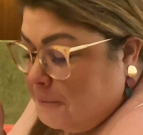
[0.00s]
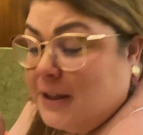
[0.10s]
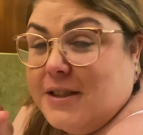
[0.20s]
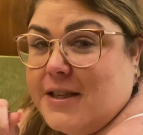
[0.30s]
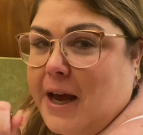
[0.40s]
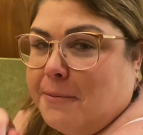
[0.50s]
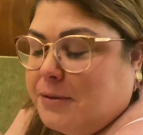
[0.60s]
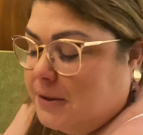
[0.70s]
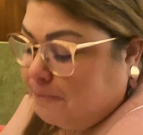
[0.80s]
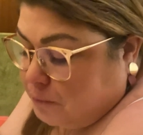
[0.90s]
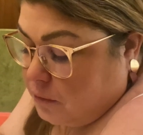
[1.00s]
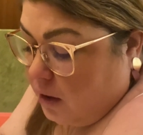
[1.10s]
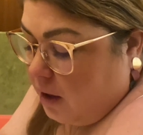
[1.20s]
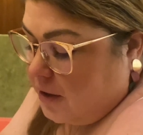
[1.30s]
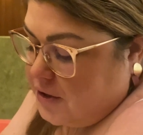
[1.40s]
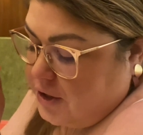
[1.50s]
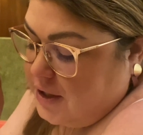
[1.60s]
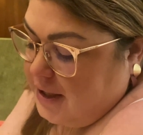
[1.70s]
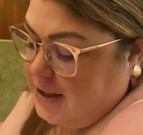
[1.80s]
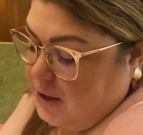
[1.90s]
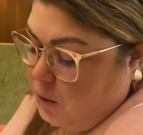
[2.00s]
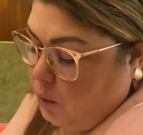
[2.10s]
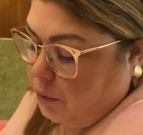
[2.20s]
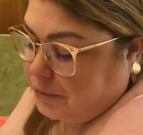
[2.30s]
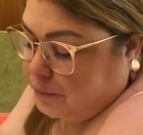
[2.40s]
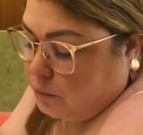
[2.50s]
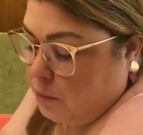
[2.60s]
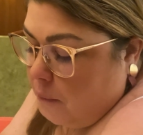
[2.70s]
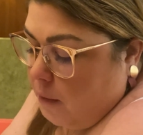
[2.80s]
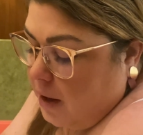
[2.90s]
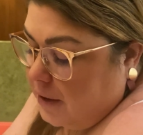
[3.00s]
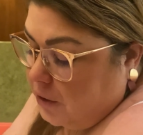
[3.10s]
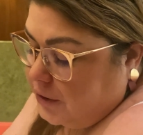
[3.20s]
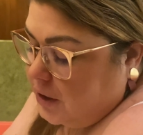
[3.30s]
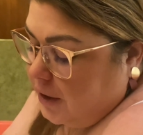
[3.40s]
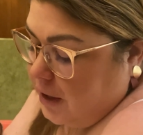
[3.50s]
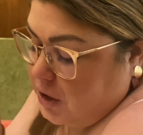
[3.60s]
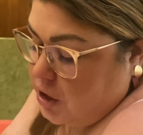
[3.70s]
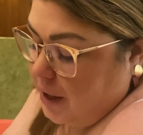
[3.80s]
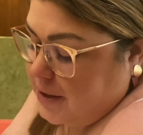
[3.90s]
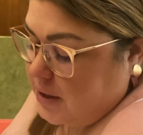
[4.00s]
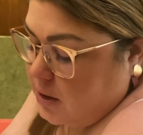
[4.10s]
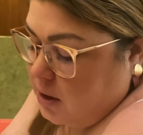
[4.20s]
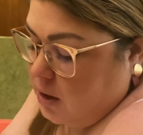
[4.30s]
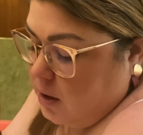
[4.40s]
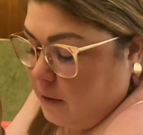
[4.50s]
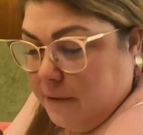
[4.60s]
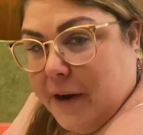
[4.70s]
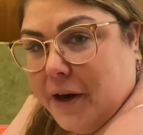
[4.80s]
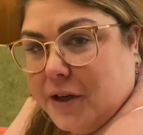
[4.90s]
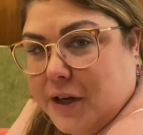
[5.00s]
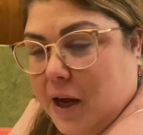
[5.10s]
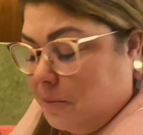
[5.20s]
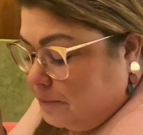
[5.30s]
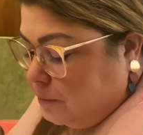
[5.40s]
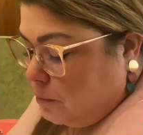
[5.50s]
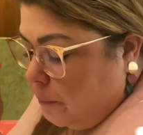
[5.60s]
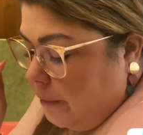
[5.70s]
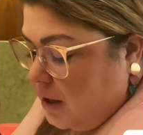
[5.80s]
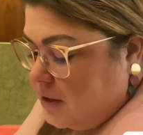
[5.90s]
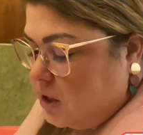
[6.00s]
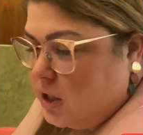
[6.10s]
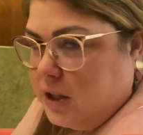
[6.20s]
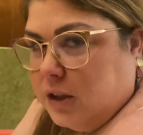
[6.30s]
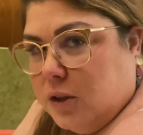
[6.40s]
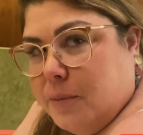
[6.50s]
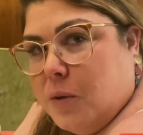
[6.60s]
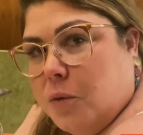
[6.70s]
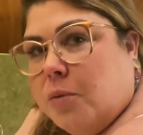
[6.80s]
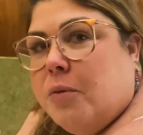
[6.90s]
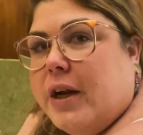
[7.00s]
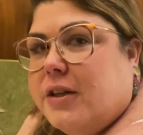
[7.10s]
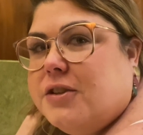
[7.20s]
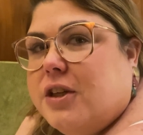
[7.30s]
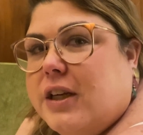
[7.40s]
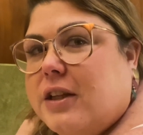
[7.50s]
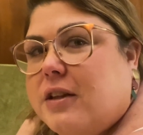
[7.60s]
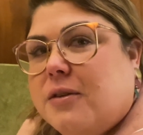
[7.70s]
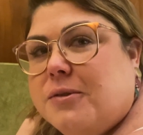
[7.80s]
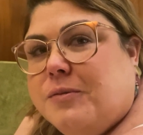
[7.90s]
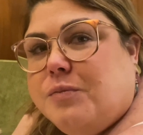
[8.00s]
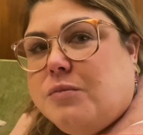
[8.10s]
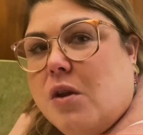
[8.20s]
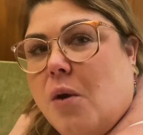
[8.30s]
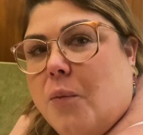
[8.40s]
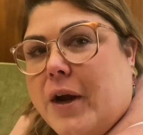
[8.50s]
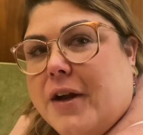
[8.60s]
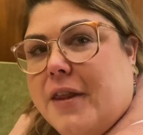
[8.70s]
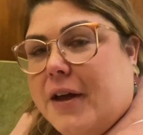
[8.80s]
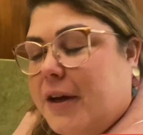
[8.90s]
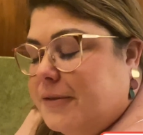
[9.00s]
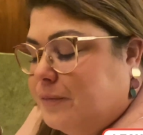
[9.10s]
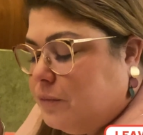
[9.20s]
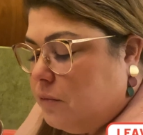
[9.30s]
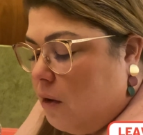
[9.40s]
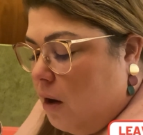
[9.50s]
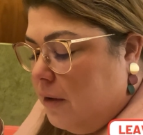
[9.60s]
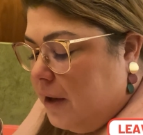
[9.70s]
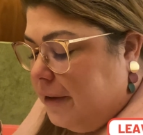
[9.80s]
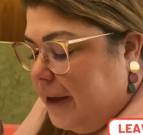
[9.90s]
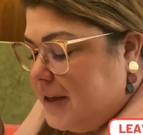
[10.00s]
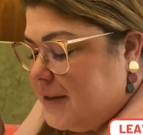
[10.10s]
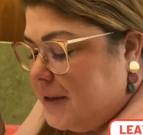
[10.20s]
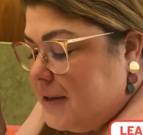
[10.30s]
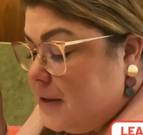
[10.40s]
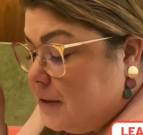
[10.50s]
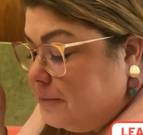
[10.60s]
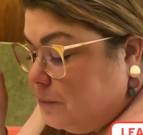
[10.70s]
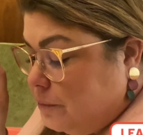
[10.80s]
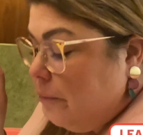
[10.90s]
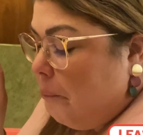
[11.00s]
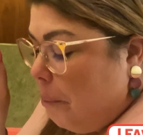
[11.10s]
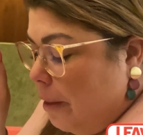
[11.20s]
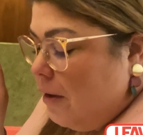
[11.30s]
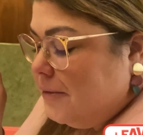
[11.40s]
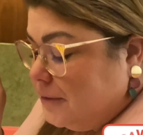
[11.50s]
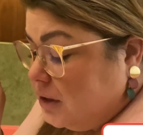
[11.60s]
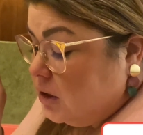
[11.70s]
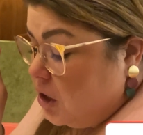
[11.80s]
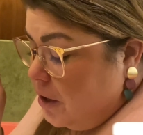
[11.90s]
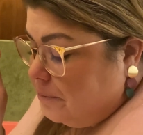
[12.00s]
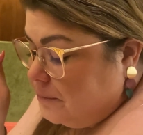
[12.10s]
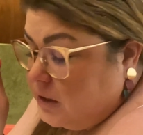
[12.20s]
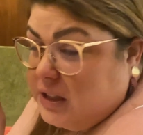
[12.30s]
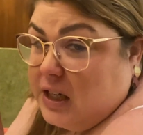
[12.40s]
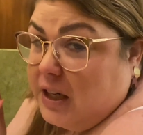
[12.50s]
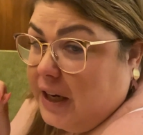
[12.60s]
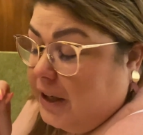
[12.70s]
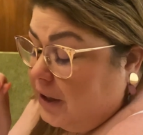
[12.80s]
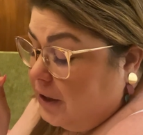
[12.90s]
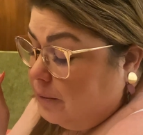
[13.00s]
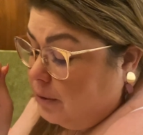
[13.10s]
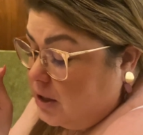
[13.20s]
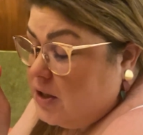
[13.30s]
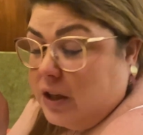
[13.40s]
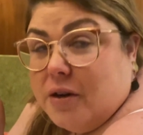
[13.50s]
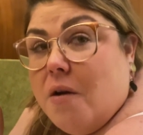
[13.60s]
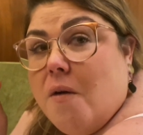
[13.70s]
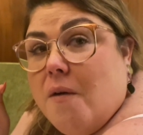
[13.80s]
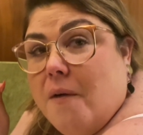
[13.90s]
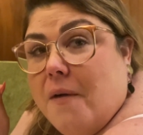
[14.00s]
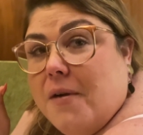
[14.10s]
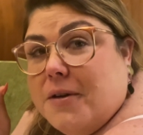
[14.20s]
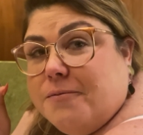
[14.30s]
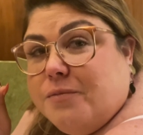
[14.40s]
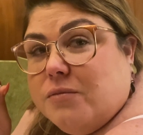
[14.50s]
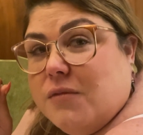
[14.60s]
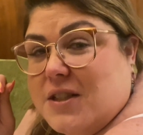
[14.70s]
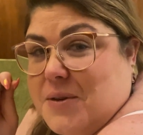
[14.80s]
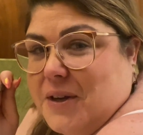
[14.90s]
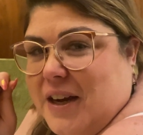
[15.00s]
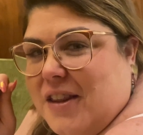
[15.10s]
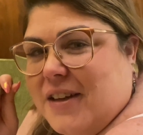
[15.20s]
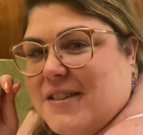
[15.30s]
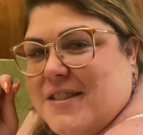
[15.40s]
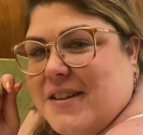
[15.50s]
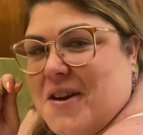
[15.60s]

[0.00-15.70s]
It slaps. The custard's nice and cold, and then you can tell they just fired it up because it's just a little bit warm right underneath where the glaze is. Oh, good. It's not very good, but it's good. Let's see what Gary thinks.